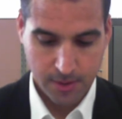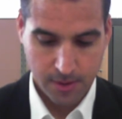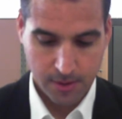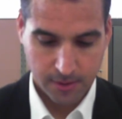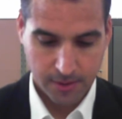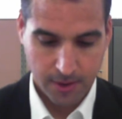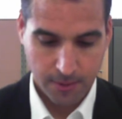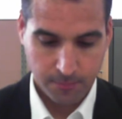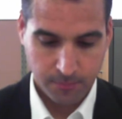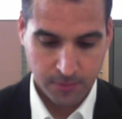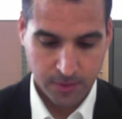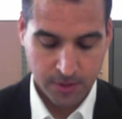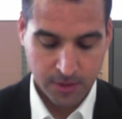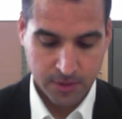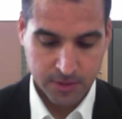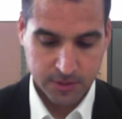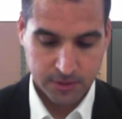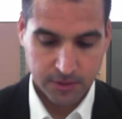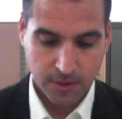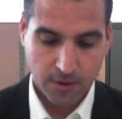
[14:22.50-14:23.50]
Okay,
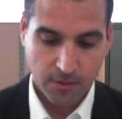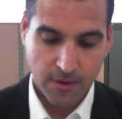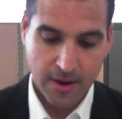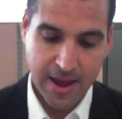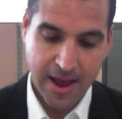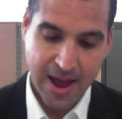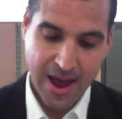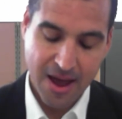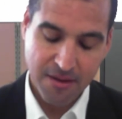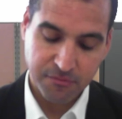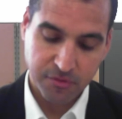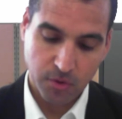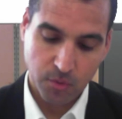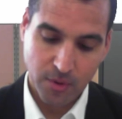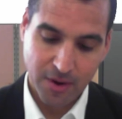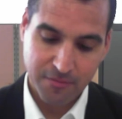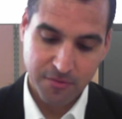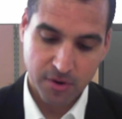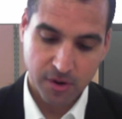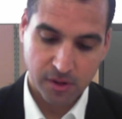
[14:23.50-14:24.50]
so have you
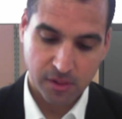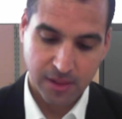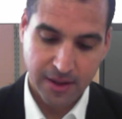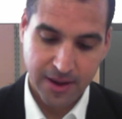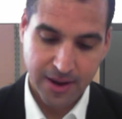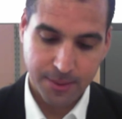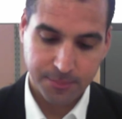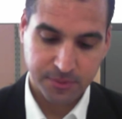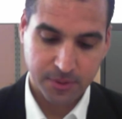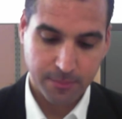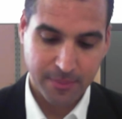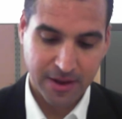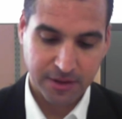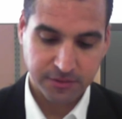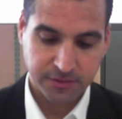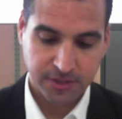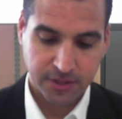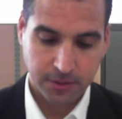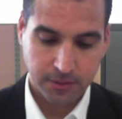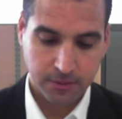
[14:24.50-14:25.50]
ever climbed a
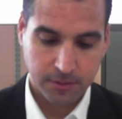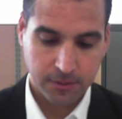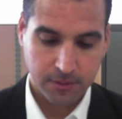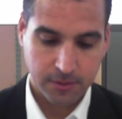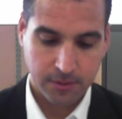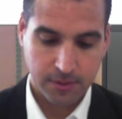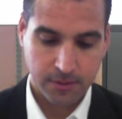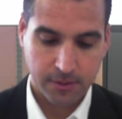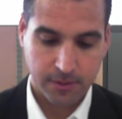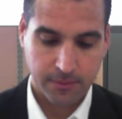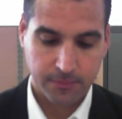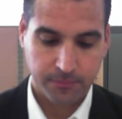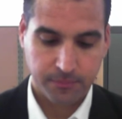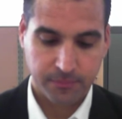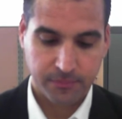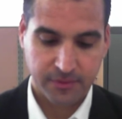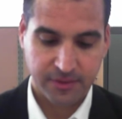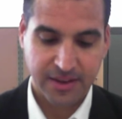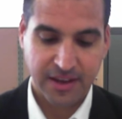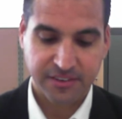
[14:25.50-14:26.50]
mountain?
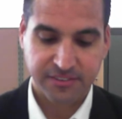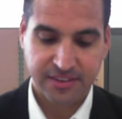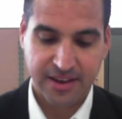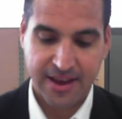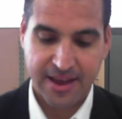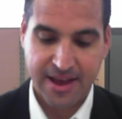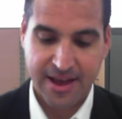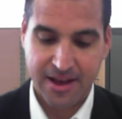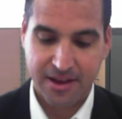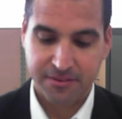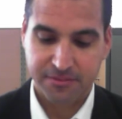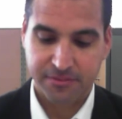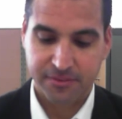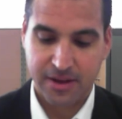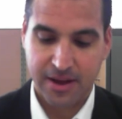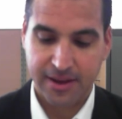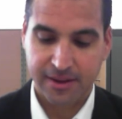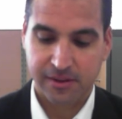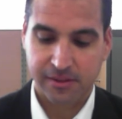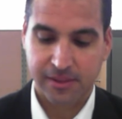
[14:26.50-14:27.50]
Yes, I have.
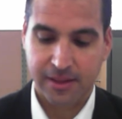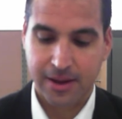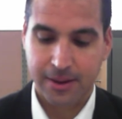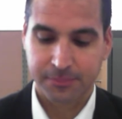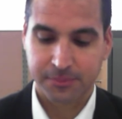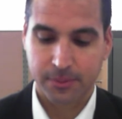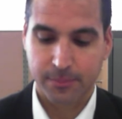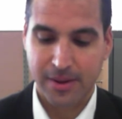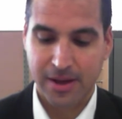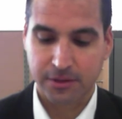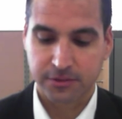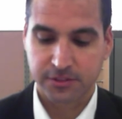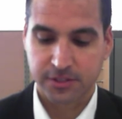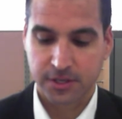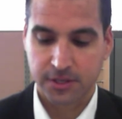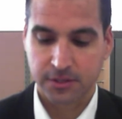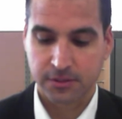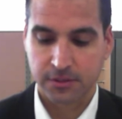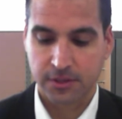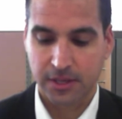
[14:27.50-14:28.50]
I climbed a
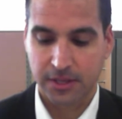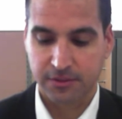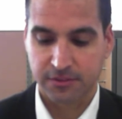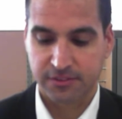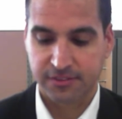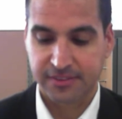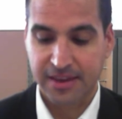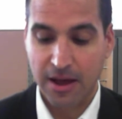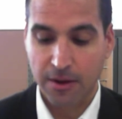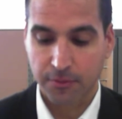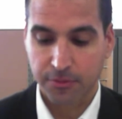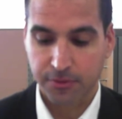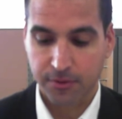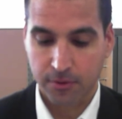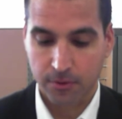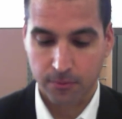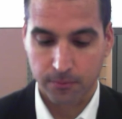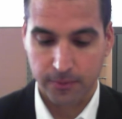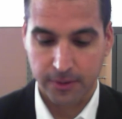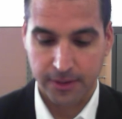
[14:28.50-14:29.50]
mountain in South
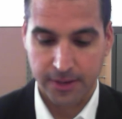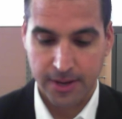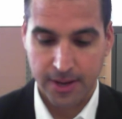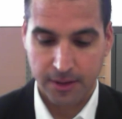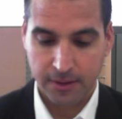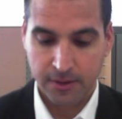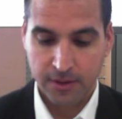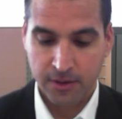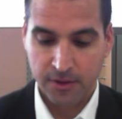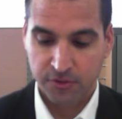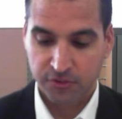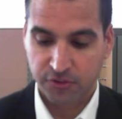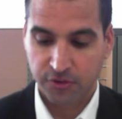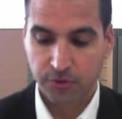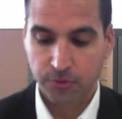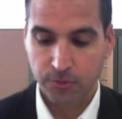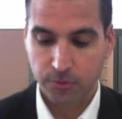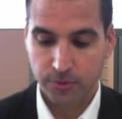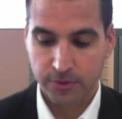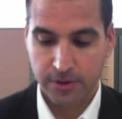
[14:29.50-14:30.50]
Korea
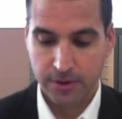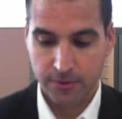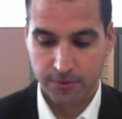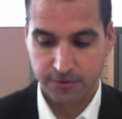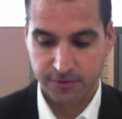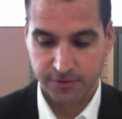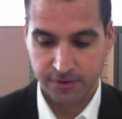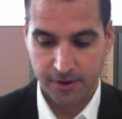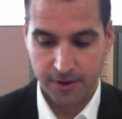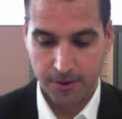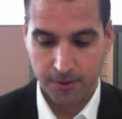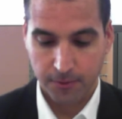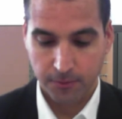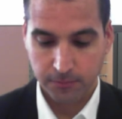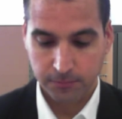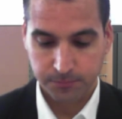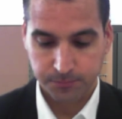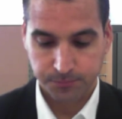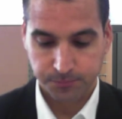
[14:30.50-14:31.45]
two years ago.